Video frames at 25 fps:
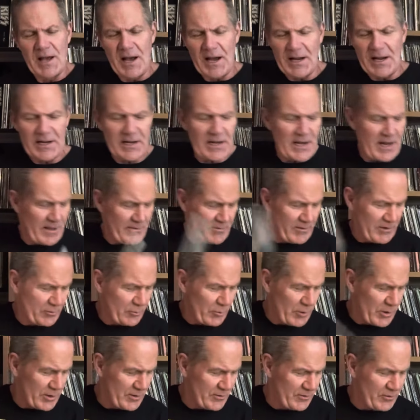I didn't have this
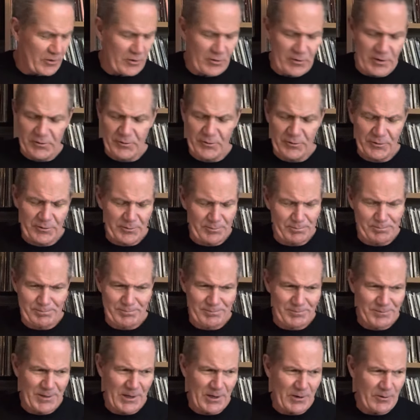one, so this was,
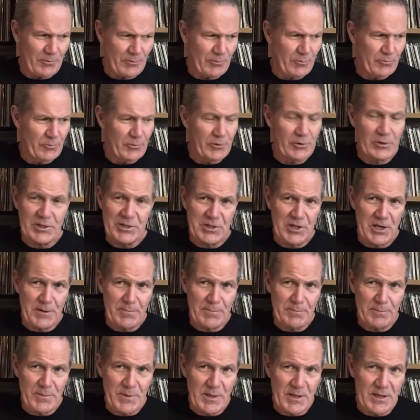you know, really
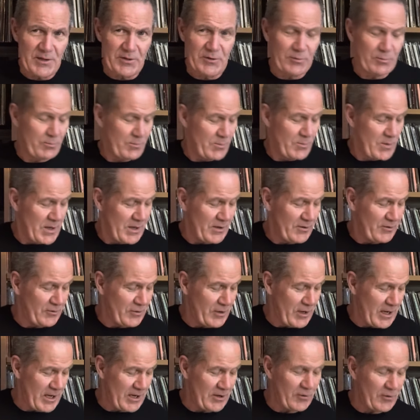cheap. His his
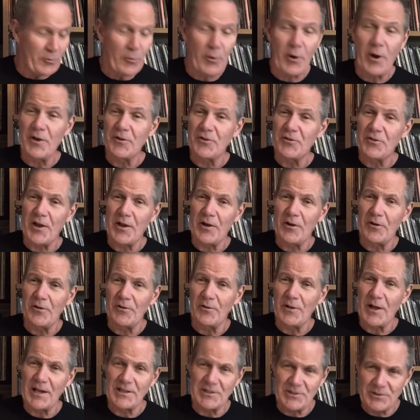CDs were on sale.
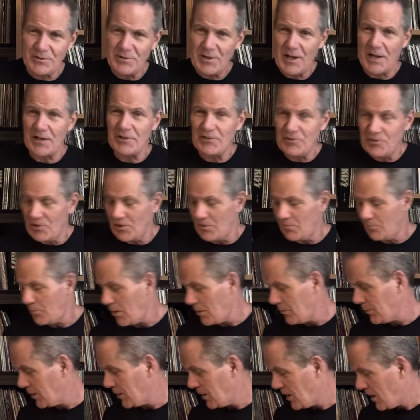I, I should have
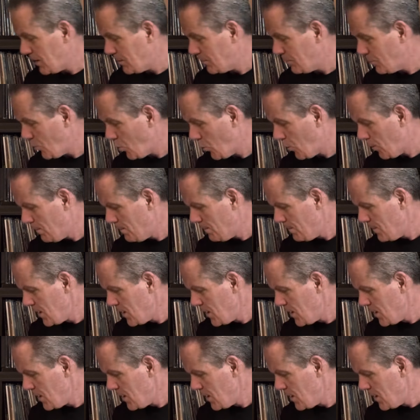probably gotten more.